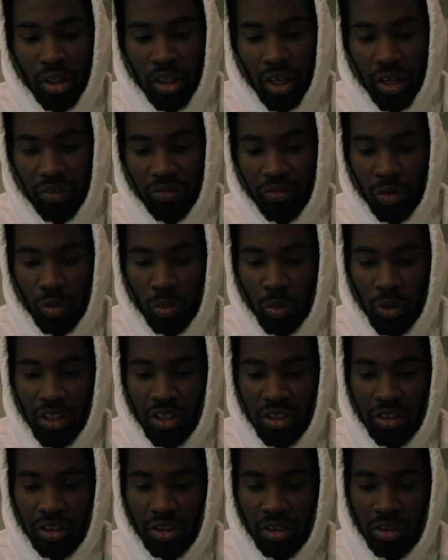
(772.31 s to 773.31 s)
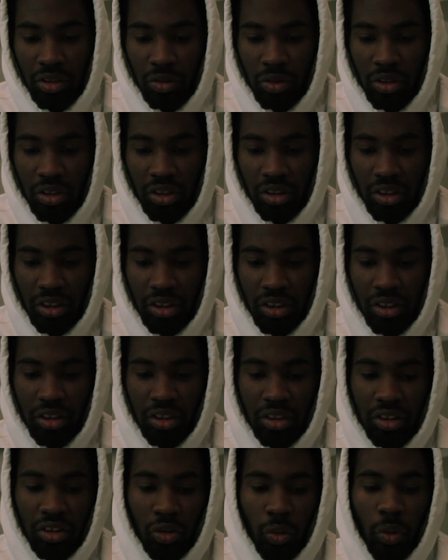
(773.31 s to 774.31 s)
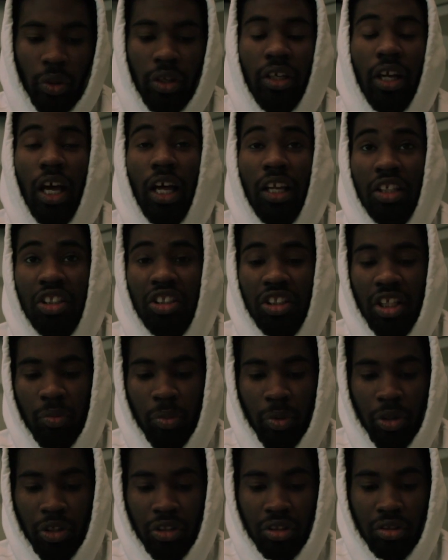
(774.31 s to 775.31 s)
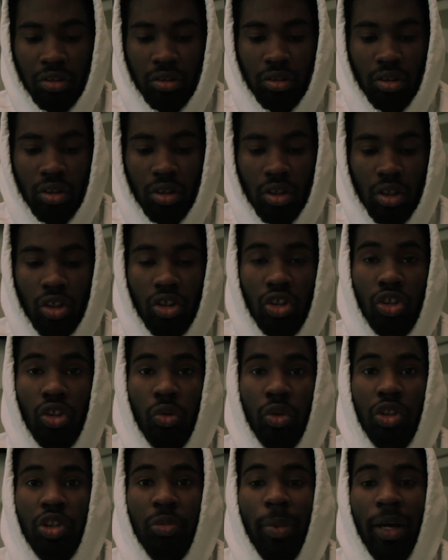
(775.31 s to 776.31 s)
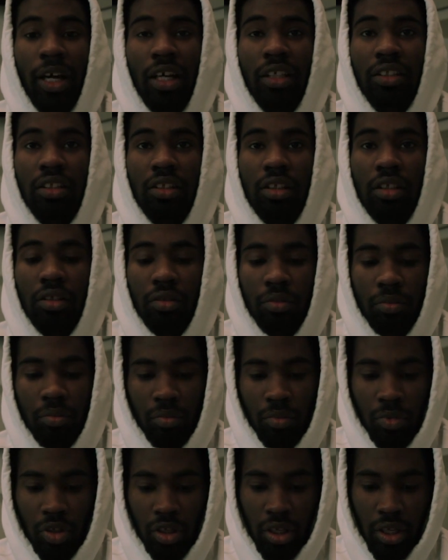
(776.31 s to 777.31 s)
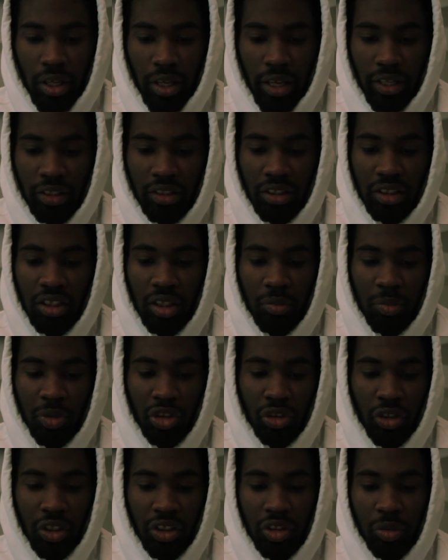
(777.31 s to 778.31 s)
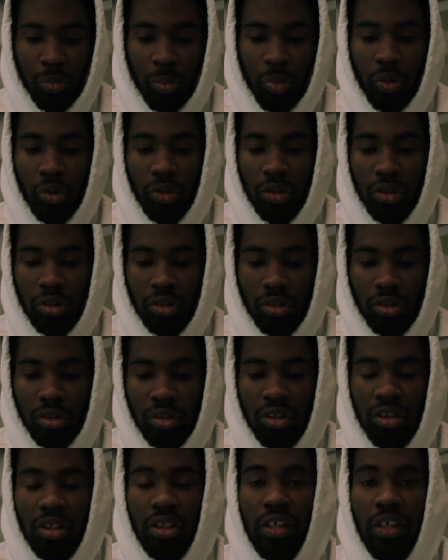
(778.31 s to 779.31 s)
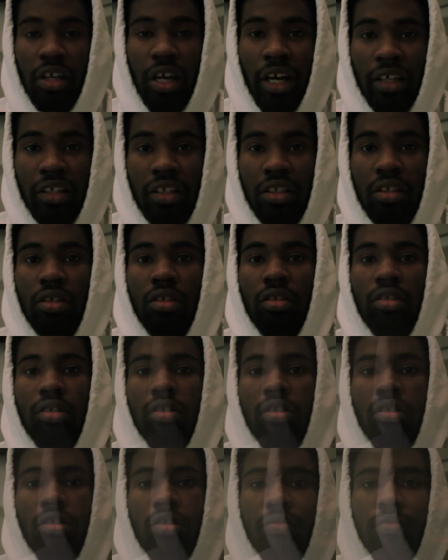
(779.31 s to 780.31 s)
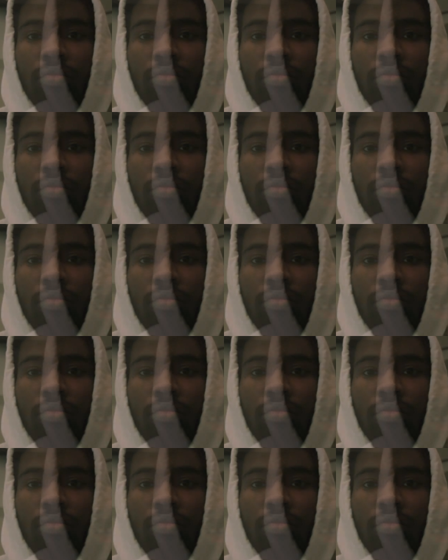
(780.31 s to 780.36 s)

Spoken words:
A few ways to do this is to acknowledge that person, to respond to them, and to demonstrate support to their ideas.